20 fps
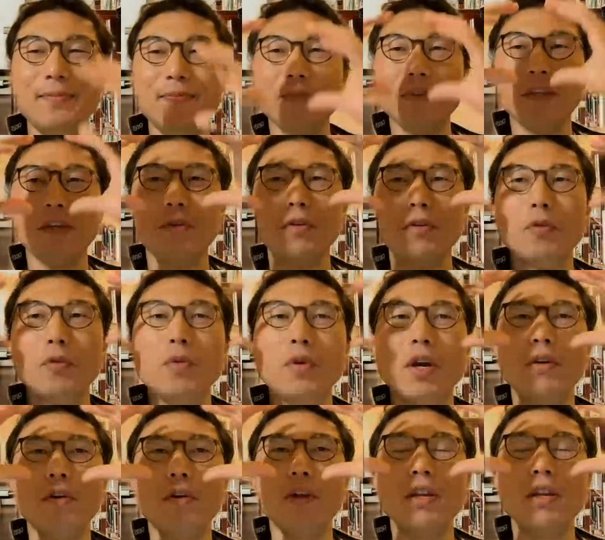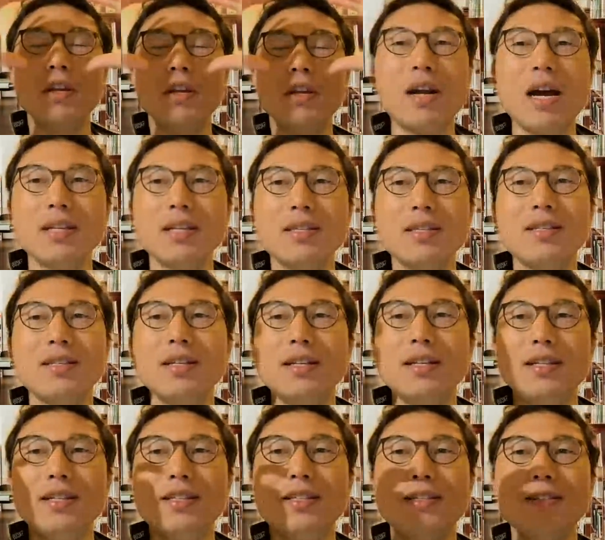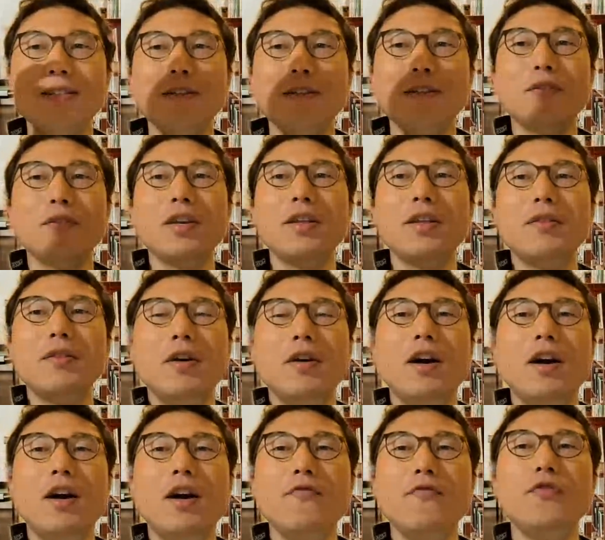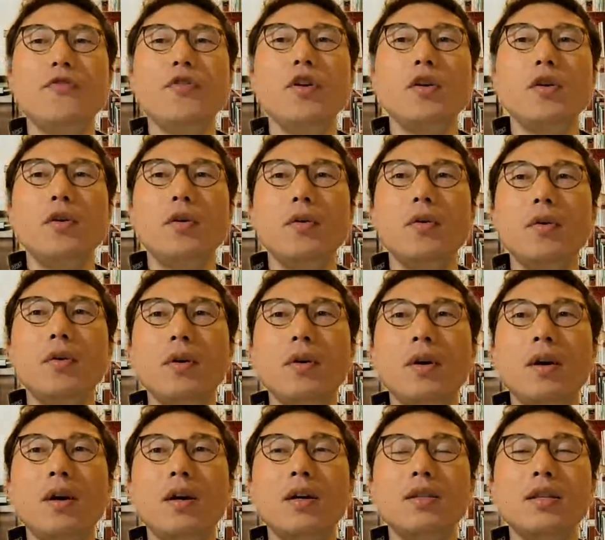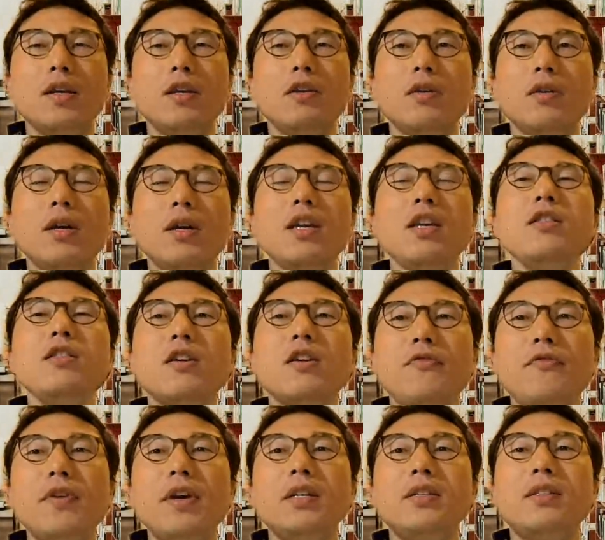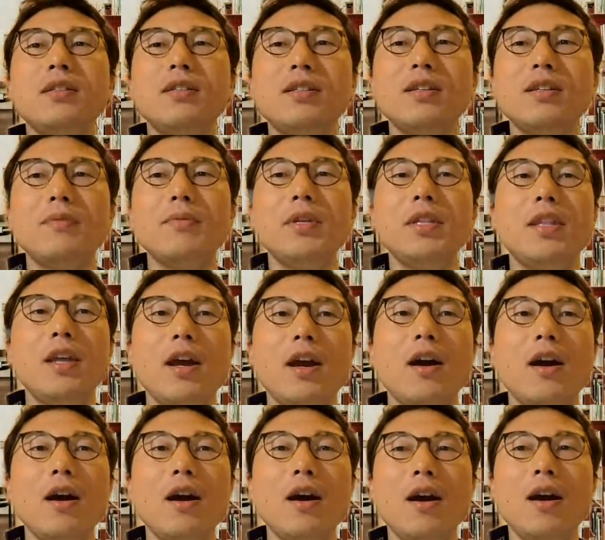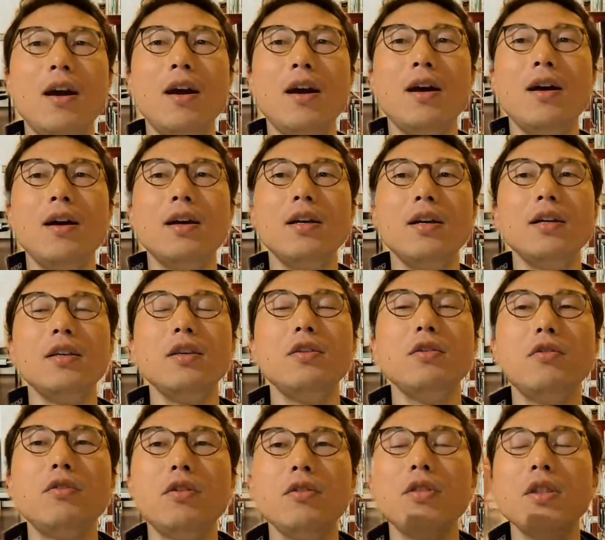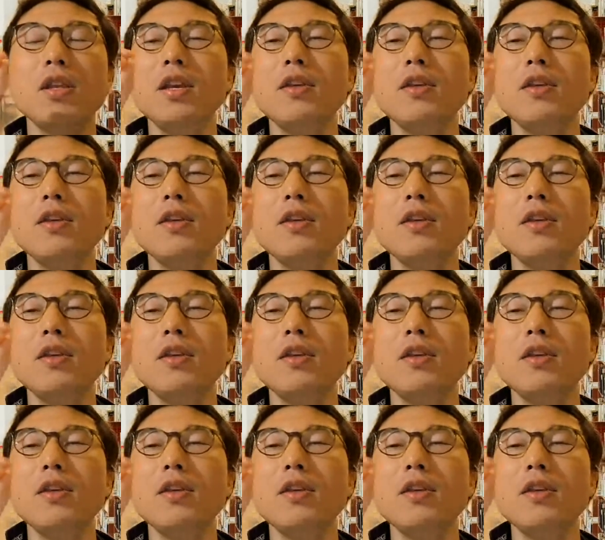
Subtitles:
If you're wearing glasses, you can view the interface is going to be there. You don't